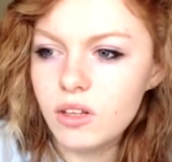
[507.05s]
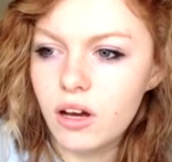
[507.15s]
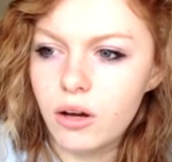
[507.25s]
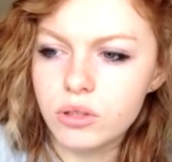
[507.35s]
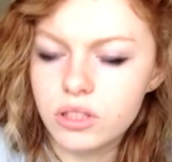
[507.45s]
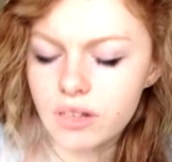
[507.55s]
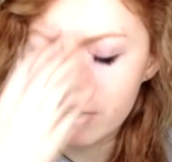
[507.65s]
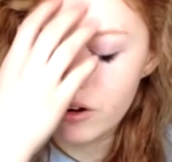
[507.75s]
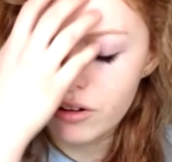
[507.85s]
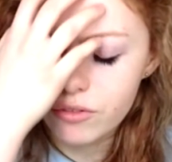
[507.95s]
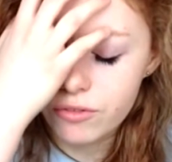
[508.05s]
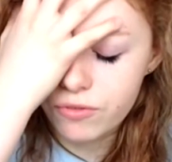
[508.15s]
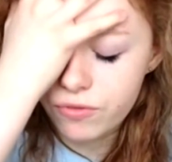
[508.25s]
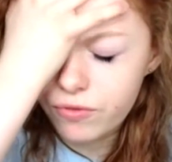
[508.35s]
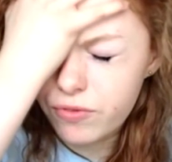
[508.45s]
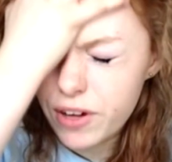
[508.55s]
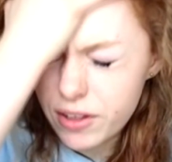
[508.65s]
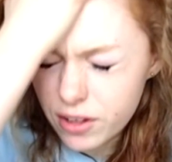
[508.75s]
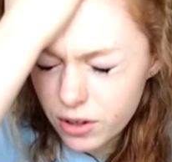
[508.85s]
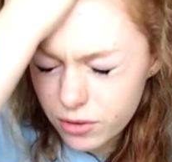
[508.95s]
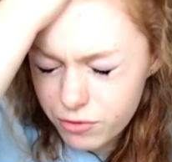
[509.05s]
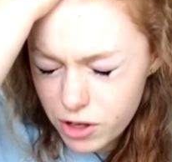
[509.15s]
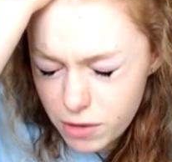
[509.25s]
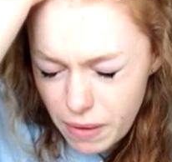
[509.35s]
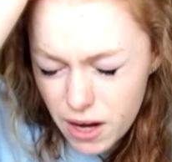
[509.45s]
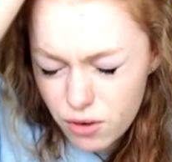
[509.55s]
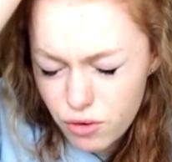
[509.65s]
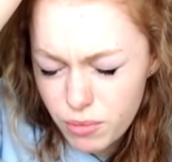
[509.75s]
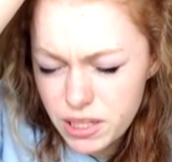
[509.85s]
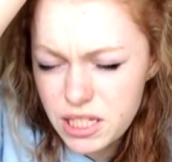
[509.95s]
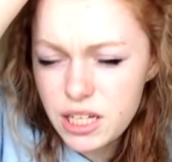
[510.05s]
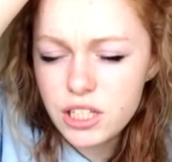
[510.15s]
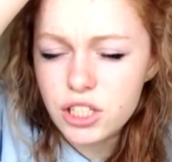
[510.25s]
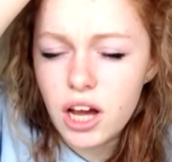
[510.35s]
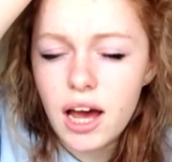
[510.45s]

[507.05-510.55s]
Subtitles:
I also then got further feedback from my teacher,